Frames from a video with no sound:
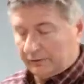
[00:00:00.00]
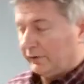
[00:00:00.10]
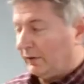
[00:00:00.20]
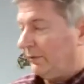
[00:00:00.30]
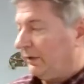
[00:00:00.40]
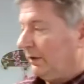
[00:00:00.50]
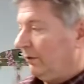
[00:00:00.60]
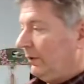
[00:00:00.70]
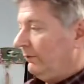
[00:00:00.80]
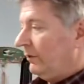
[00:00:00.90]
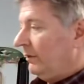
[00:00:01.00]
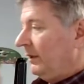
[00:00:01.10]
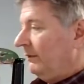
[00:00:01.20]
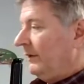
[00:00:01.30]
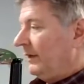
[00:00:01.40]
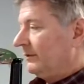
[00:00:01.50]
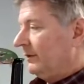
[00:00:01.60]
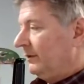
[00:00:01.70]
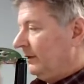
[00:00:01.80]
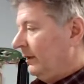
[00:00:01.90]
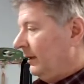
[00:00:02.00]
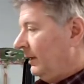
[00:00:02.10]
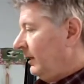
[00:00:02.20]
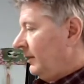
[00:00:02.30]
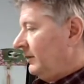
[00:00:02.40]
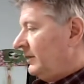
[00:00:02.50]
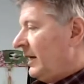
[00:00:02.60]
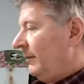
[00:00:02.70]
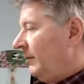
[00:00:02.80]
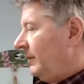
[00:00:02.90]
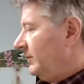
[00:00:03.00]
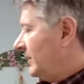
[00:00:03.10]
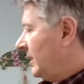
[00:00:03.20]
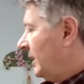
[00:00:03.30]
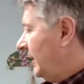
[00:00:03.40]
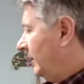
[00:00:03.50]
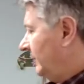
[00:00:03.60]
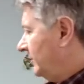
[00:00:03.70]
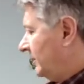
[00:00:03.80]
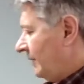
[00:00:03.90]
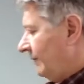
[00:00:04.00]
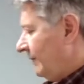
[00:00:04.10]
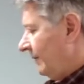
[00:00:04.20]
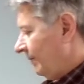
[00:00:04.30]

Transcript: of something that we've already invested the time in designing stuff.